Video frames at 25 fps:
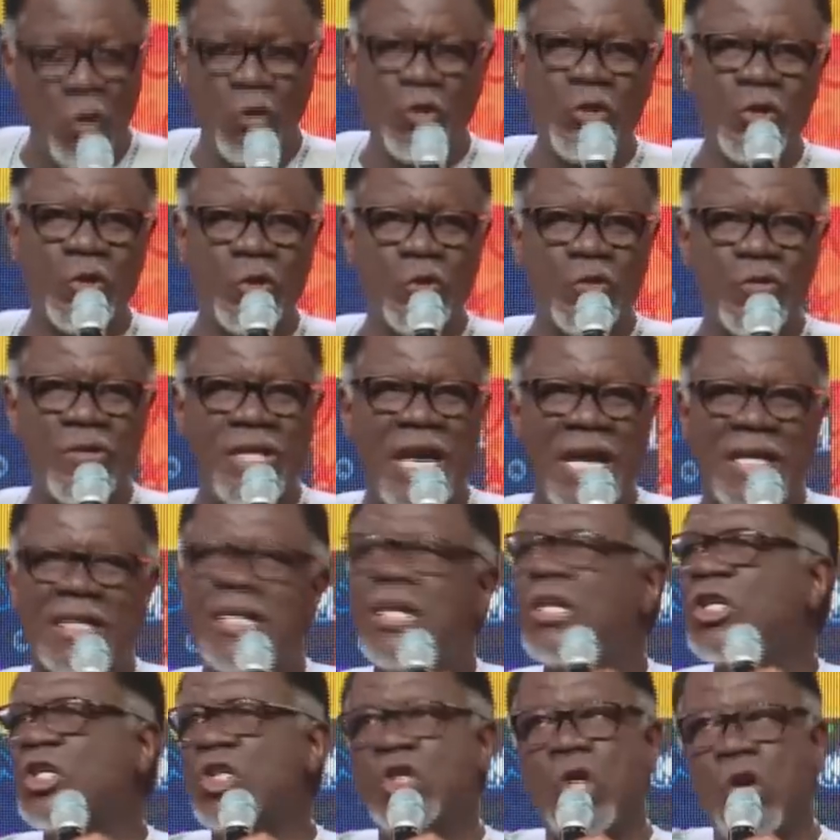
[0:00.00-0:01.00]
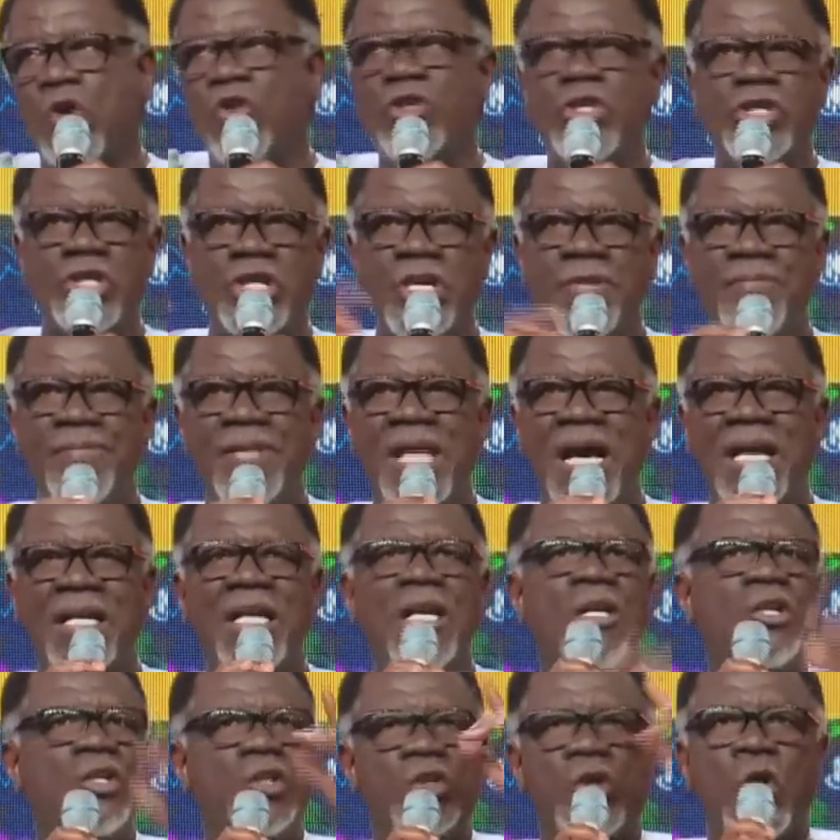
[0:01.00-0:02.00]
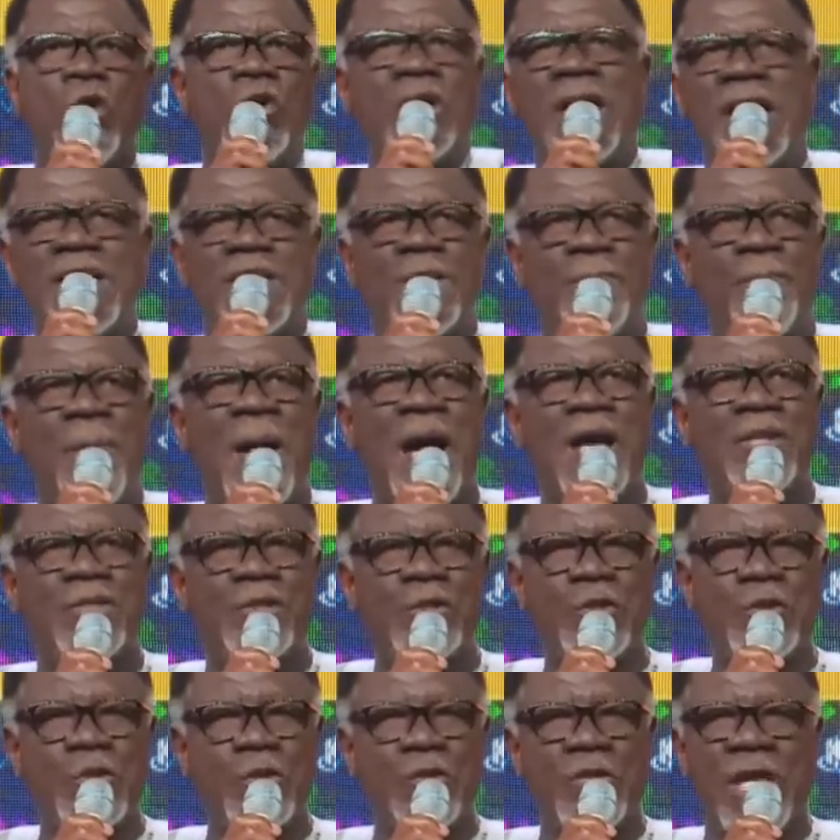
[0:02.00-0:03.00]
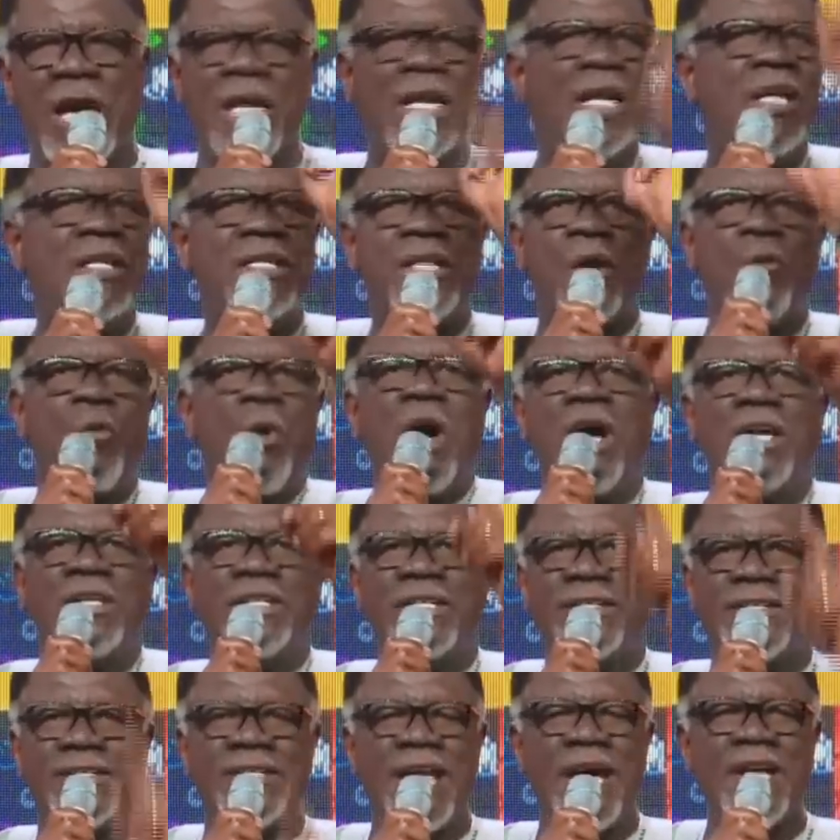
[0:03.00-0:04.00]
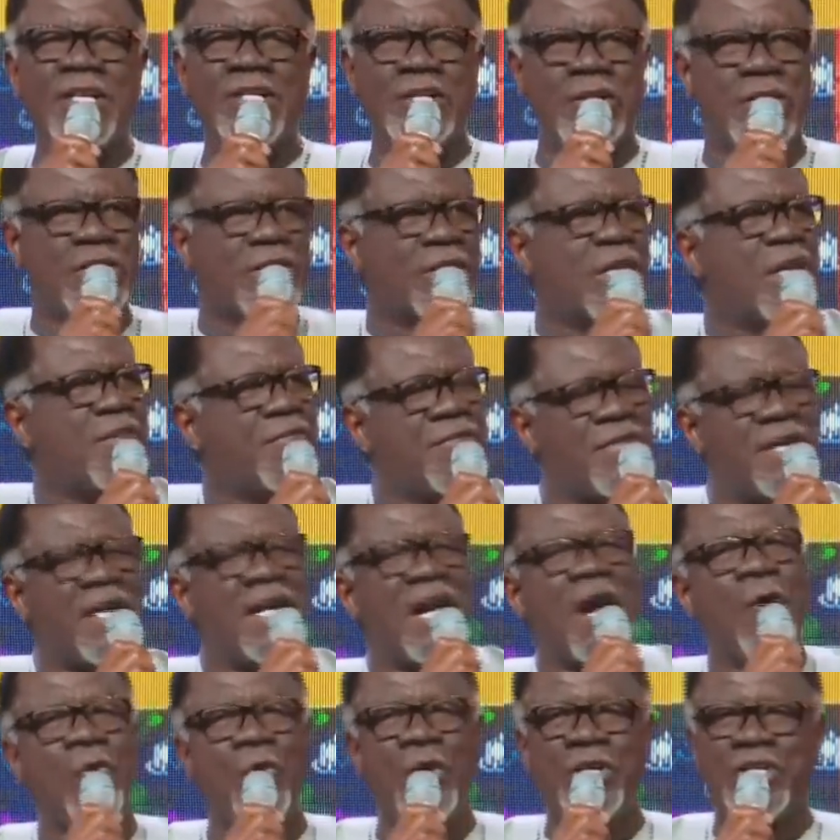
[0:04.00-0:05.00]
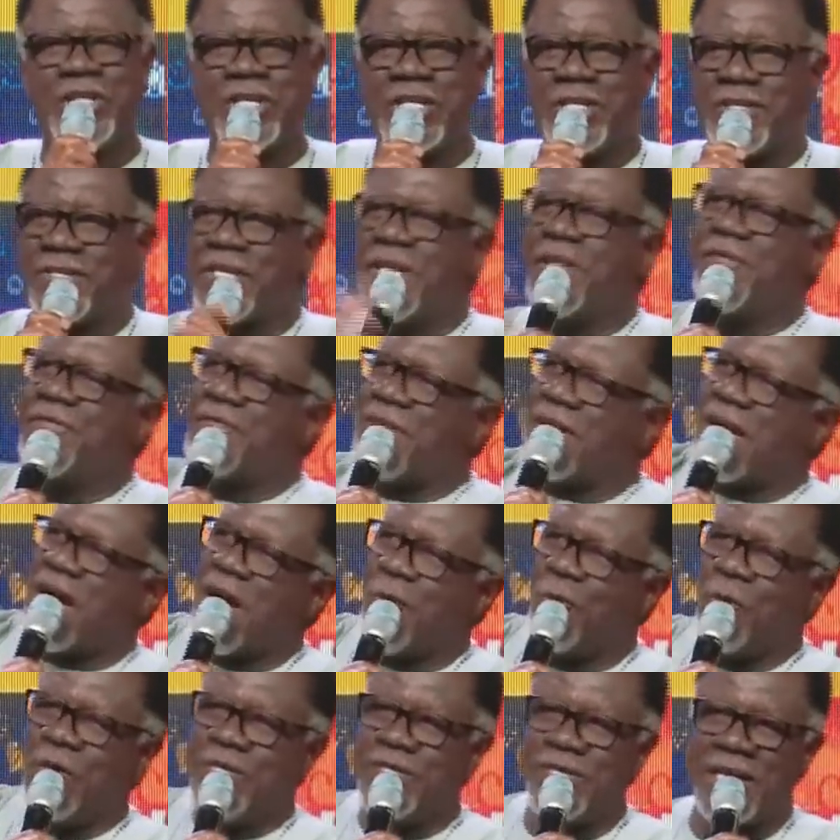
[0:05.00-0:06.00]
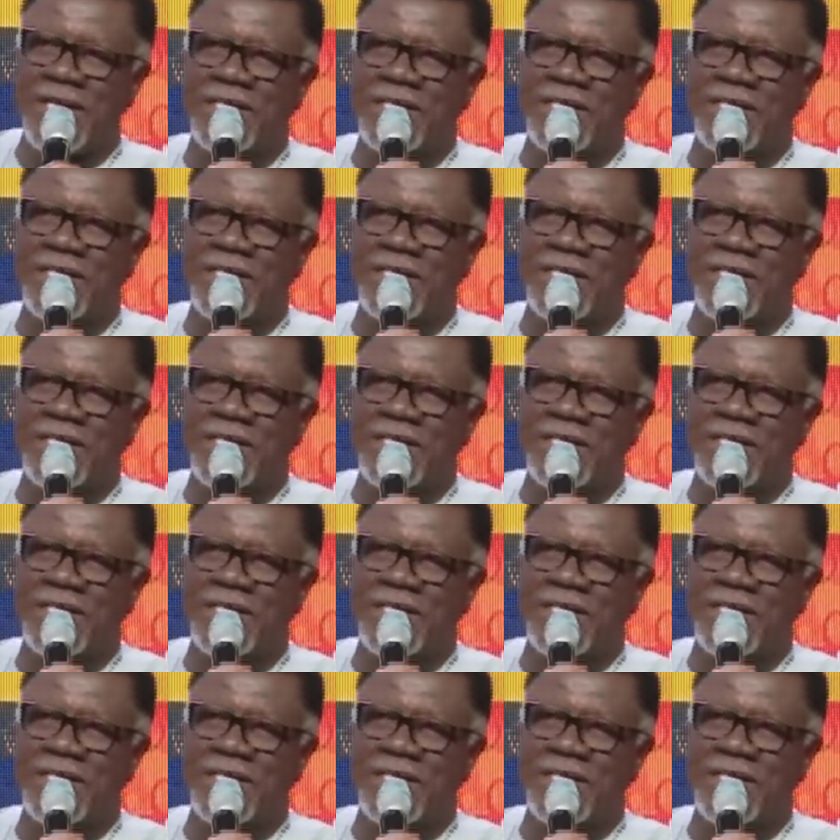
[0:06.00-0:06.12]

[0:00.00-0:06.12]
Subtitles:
Don't do that. Don't dream that. Don't aspire to do that. The world is dangerous. There are witches. There are